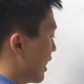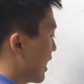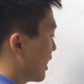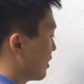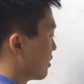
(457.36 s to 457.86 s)

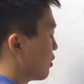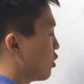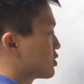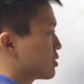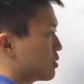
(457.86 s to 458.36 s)
And
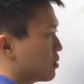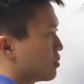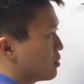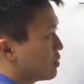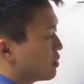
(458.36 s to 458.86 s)

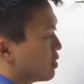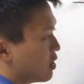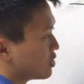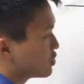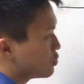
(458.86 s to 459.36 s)
also
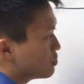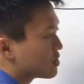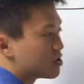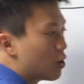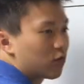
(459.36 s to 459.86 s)
assume
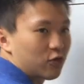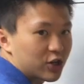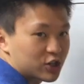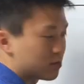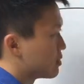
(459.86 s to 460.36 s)
there's no
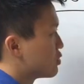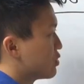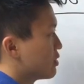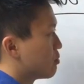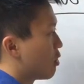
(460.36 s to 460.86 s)
friction
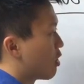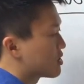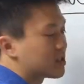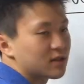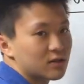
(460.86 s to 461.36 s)
between the
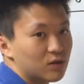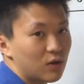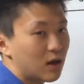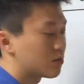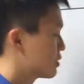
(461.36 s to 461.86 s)
blocks and the
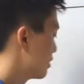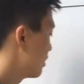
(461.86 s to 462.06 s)
ground